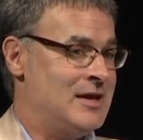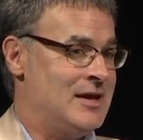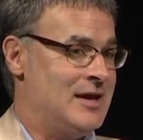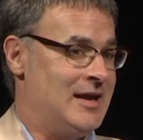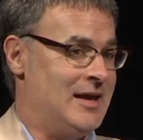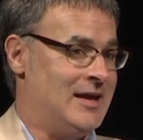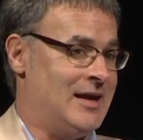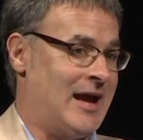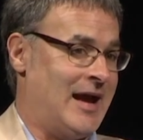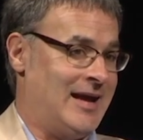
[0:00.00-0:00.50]

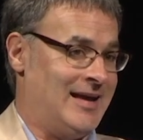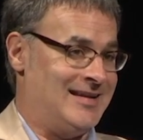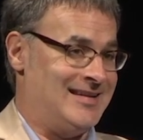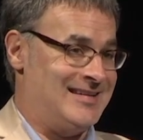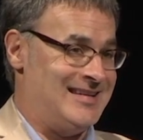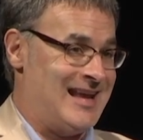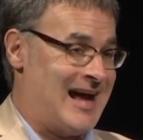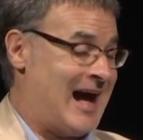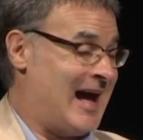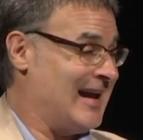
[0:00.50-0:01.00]
And I
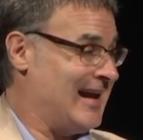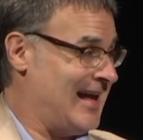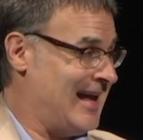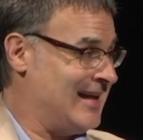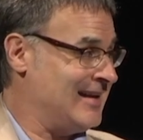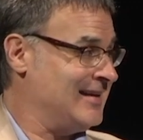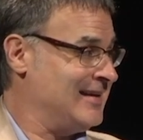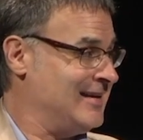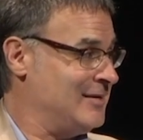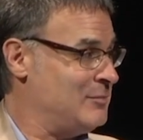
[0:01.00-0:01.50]
had not
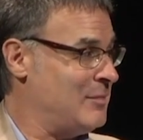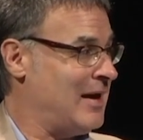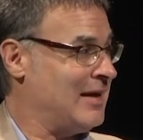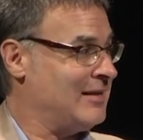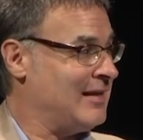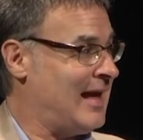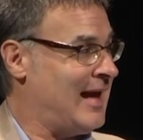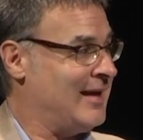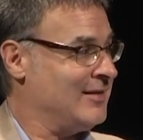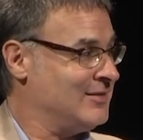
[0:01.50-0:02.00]
edited my
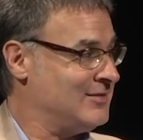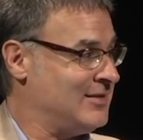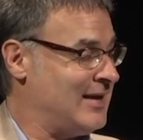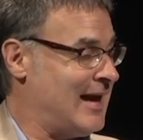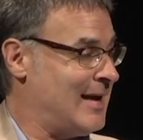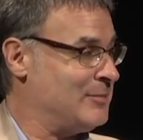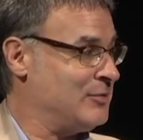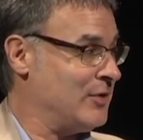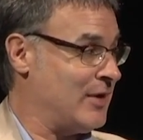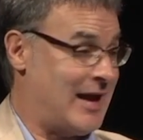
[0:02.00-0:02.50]
last
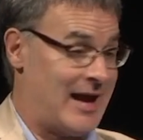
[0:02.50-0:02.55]
chapter.